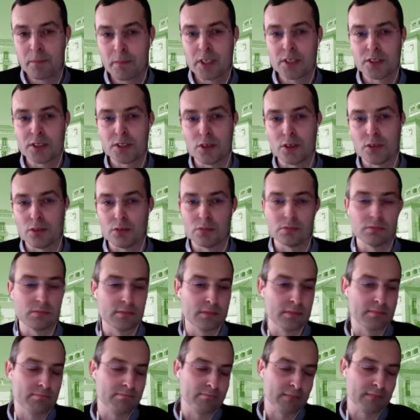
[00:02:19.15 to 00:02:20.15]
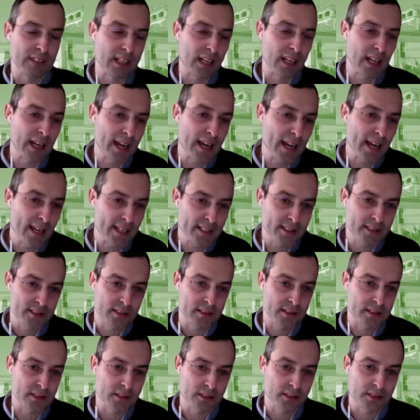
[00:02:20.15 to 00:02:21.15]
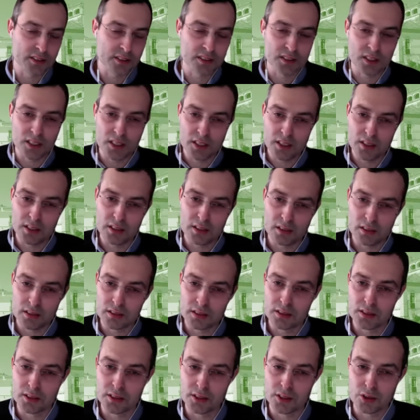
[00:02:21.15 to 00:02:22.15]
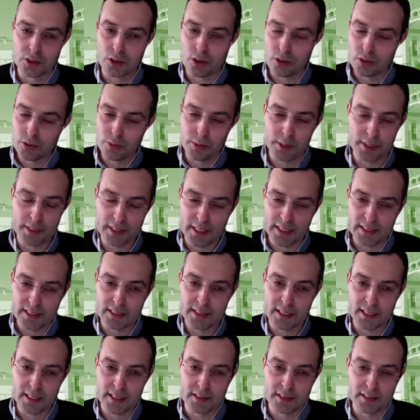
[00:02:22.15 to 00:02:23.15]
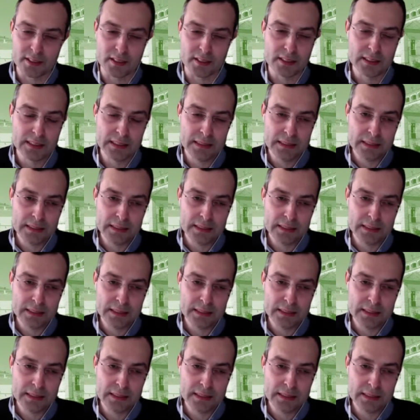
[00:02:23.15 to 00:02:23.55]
So glass, steel, concrete, etc.